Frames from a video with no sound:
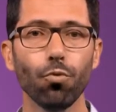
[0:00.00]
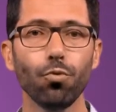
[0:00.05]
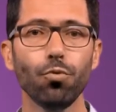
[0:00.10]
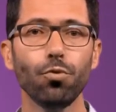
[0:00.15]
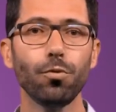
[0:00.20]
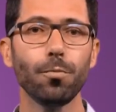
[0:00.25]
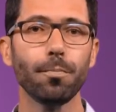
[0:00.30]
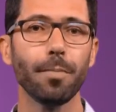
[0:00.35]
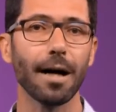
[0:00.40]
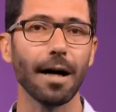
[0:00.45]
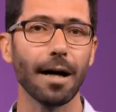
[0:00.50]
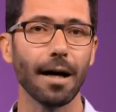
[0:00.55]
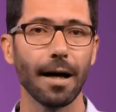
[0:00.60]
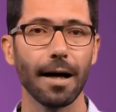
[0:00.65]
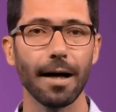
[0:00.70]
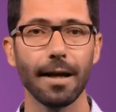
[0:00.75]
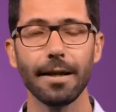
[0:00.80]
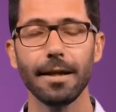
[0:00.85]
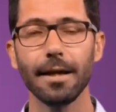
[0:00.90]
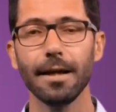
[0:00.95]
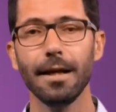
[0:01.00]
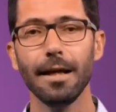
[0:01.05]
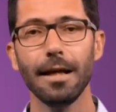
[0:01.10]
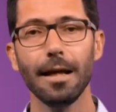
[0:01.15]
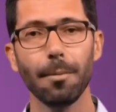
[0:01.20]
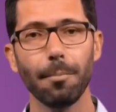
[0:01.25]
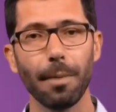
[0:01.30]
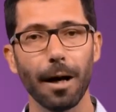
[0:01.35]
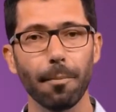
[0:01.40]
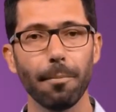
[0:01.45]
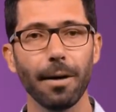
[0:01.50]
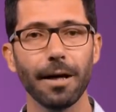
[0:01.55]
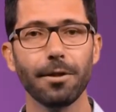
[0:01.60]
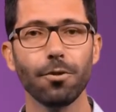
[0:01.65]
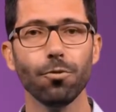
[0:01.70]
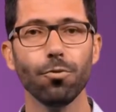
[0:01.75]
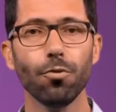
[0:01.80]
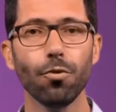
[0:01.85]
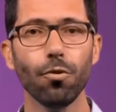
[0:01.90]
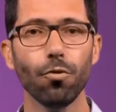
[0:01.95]
road, rail, ship or
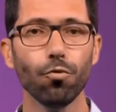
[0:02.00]
air.